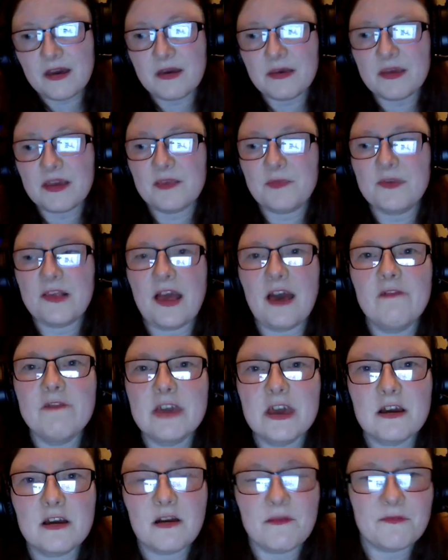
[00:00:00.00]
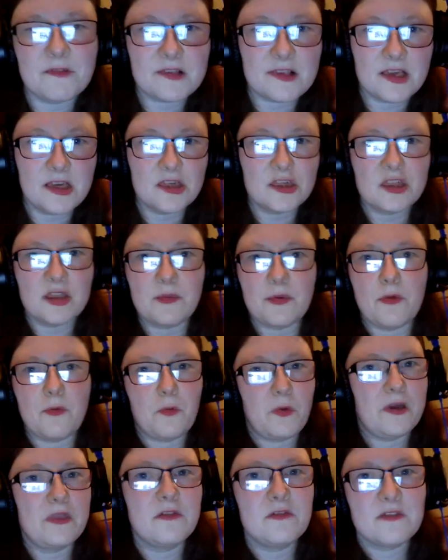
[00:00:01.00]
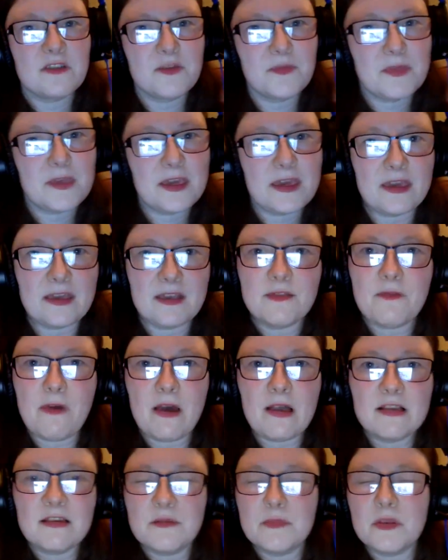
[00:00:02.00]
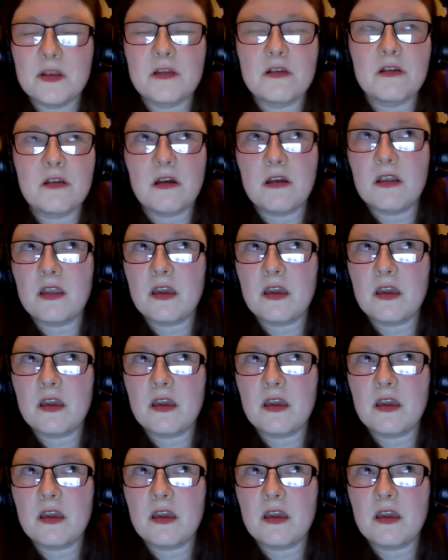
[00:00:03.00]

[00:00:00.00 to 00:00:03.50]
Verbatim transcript: I suppose having a conversation about whether something is valuable or not.